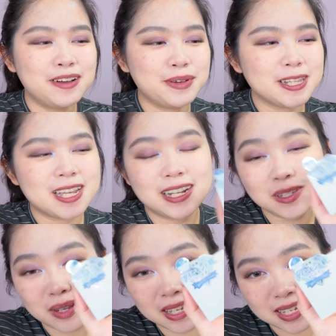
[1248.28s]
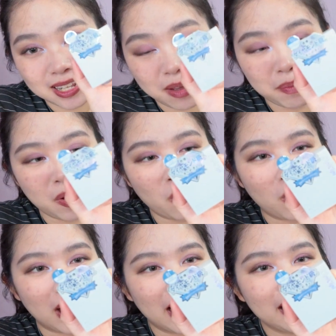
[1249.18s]
But this one is in number
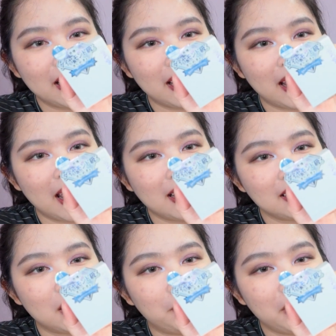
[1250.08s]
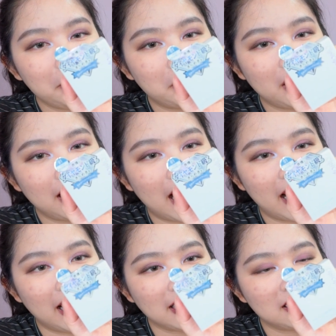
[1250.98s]
1, and it's the Bling Bling
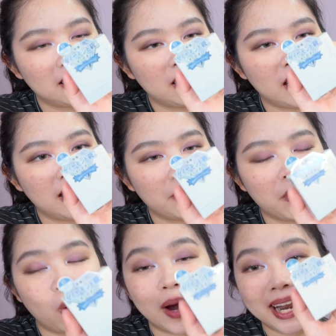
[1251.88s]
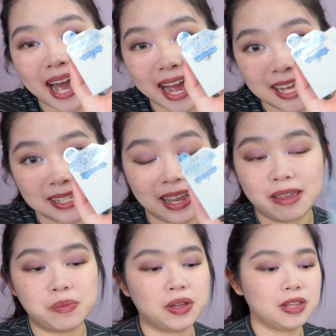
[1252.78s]
highlighter in number 1 Ice
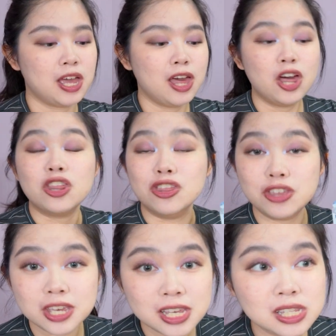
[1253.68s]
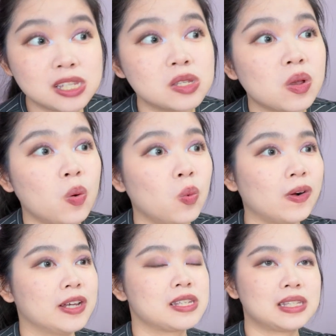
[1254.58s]
Diamond. This
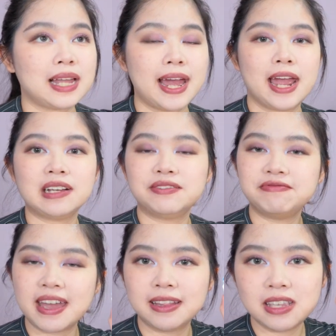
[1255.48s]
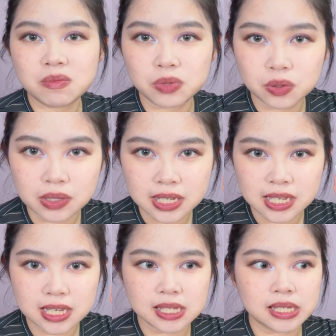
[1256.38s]
was like Fenty
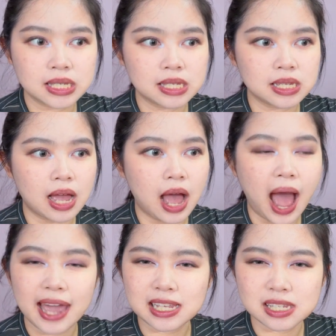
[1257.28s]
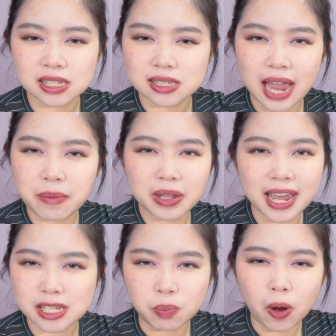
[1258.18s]
Beauty's Ice Diamond
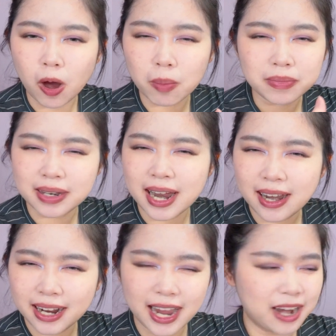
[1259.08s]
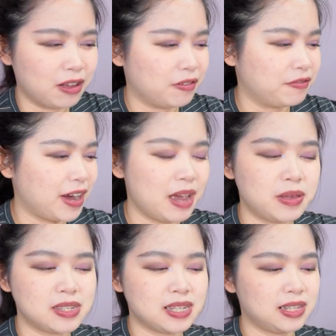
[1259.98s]
Ice Bomb, that kind of vibe.
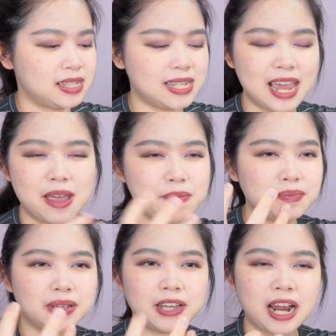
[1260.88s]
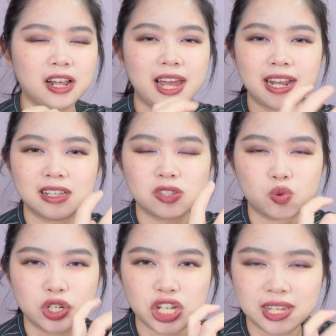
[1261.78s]
It's in the same kind of like
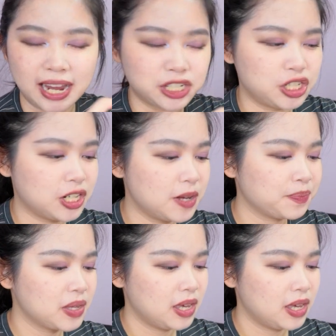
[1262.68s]
squishy texture.